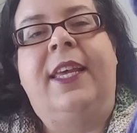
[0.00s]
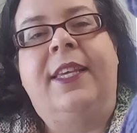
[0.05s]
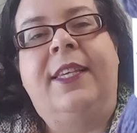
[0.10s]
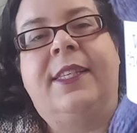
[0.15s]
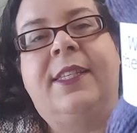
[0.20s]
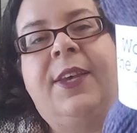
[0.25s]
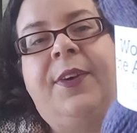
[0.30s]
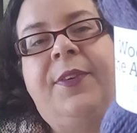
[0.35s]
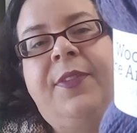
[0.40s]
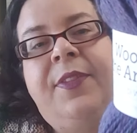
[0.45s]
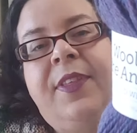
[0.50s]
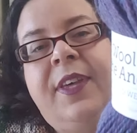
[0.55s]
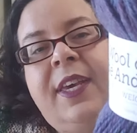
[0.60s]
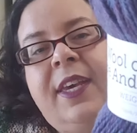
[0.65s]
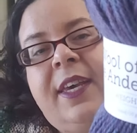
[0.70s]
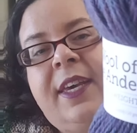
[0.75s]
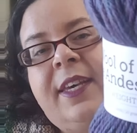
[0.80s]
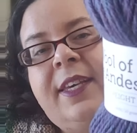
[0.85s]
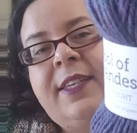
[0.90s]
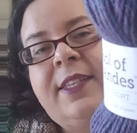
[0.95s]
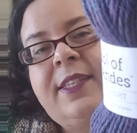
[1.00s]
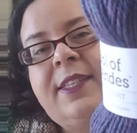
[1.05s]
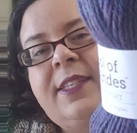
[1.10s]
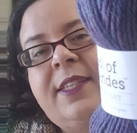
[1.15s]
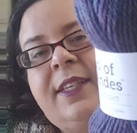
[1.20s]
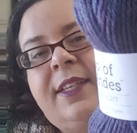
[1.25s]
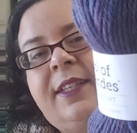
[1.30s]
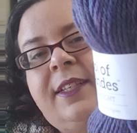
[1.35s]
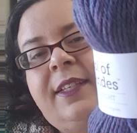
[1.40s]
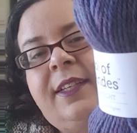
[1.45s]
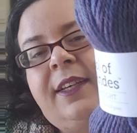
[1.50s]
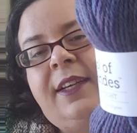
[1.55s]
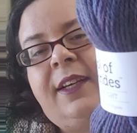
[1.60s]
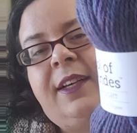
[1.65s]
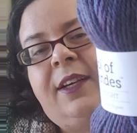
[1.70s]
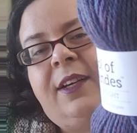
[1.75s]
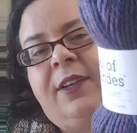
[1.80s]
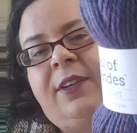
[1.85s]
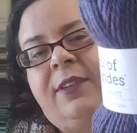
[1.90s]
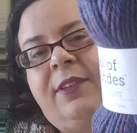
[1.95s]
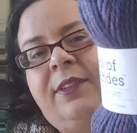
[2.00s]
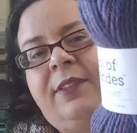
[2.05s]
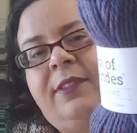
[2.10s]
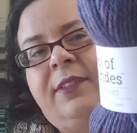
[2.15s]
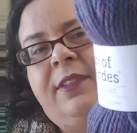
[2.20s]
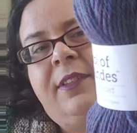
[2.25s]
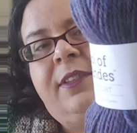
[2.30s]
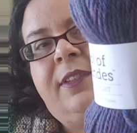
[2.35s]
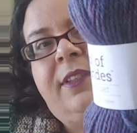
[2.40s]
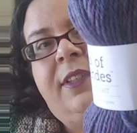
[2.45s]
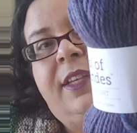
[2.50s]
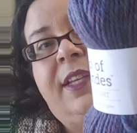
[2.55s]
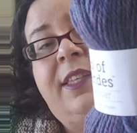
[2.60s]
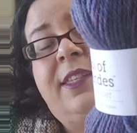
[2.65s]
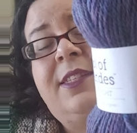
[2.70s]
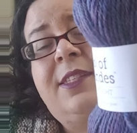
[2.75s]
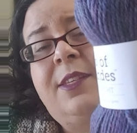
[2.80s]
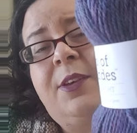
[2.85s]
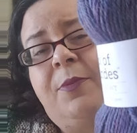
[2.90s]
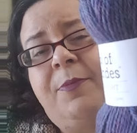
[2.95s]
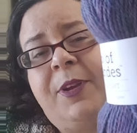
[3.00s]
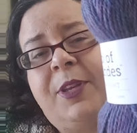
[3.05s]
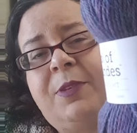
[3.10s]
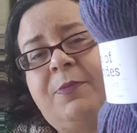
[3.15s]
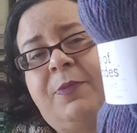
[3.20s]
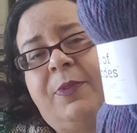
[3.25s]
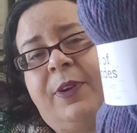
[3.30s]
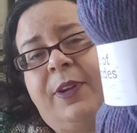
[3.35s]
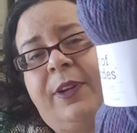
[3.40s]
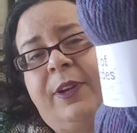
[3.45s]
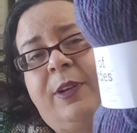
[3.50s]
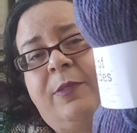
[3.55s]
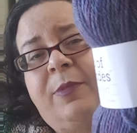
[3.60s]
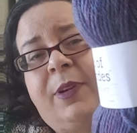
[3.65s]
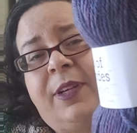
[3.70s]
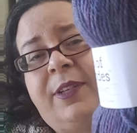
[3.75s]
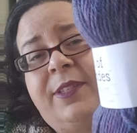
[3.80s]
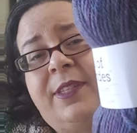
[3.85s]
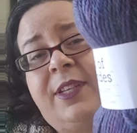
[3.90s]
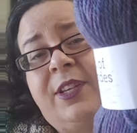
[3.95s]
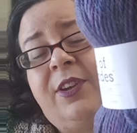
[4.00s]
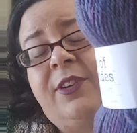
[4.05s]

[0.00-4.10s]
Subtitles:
So this, oh, it's so much prettier in person.